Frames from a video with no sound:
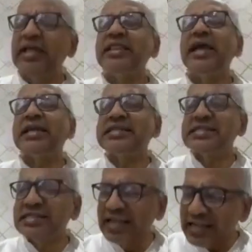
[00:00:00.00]
they are
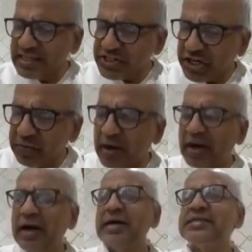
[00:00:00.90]
still
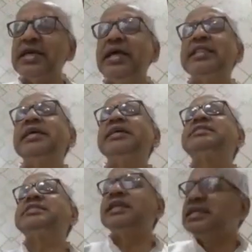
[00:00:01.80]
jivas, they
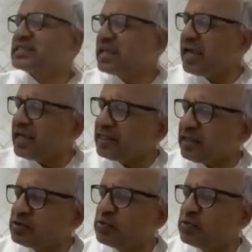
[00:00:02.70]
still stay in the